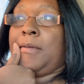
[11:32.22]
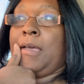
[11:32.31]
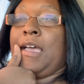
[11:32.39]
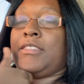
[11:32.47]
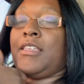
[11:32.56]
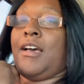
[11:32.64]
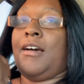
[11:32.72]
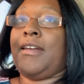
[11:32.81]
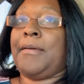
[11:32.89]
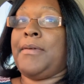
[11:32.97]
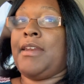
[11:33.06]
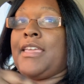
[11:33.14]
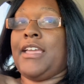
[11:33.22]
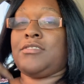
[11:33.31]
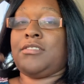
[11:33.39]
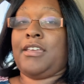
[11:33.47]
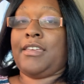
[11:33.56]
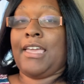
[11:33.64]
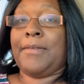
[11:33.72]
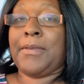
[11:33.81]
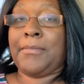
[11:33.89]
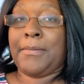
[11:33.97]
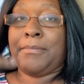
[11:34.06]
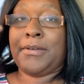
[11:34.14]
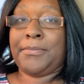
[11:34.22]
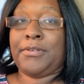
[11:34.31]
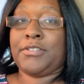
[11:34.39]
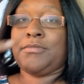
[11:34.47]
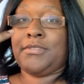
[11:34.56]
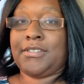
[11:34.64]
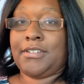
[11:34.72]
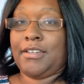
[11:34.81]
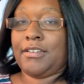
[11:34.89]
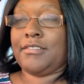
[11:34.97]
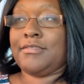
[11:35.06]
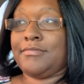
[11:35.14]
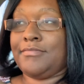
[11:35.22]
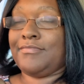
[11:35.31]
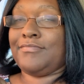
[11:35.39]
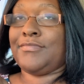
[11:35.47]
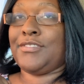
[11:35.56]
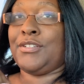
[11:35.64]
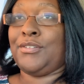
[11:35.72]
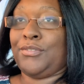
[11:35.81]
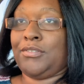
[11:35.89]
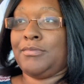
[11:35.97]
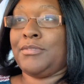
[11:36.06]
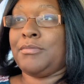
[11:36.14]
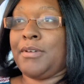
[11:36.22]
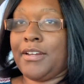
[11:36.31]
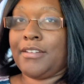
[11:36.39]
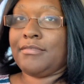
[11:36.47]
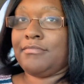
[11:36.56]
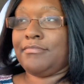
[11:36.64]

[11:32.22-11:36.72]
after all that medication they gave me, my blood pressure went down to the normal rate.